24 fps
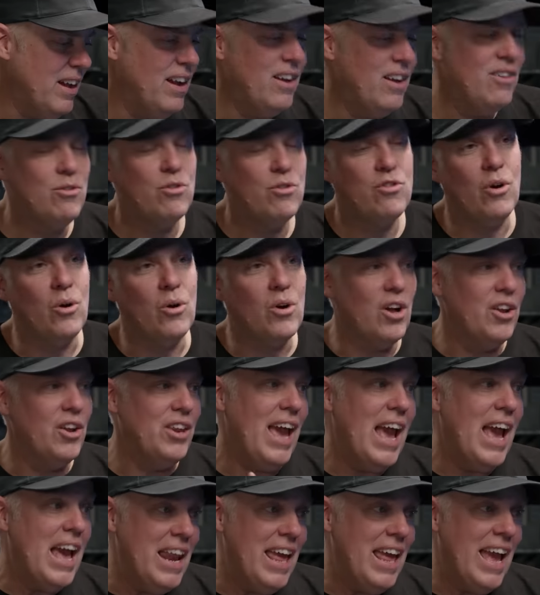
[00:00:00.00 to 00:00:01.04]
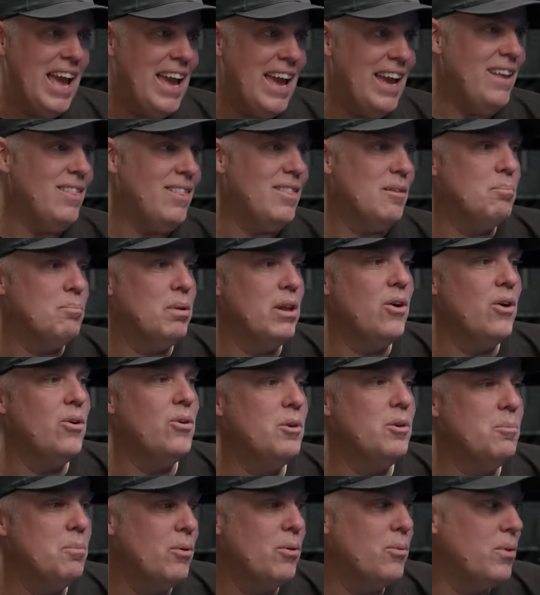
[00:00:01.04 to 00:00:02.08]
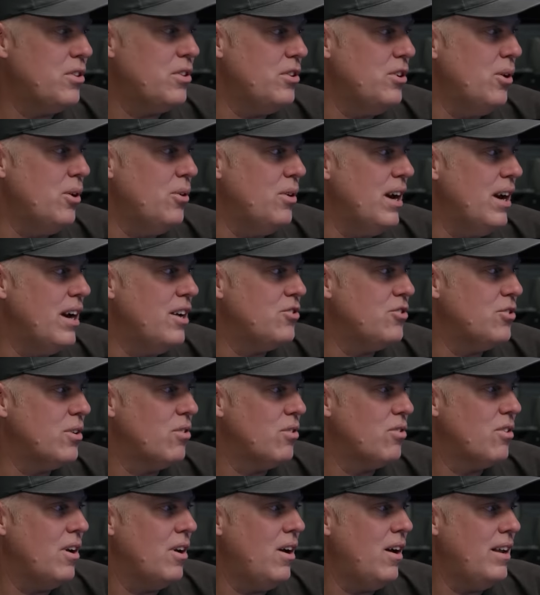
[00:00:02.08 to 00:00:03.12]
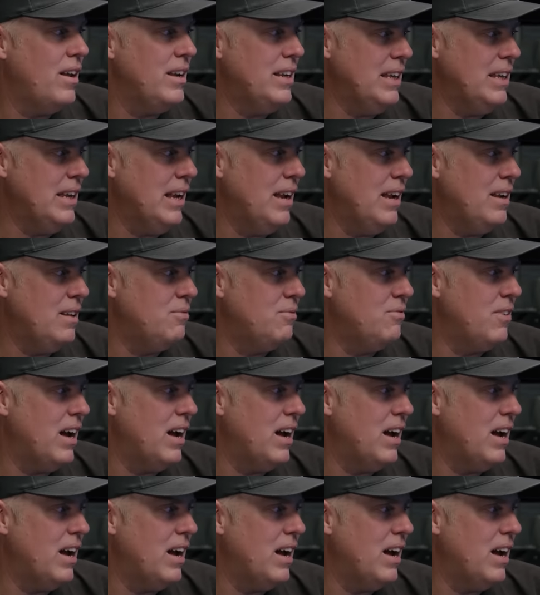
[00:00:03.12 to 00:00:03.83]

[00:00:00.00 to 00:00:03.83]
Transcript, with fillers: uh, so-called NA, the blown, but with no nitrous on E85.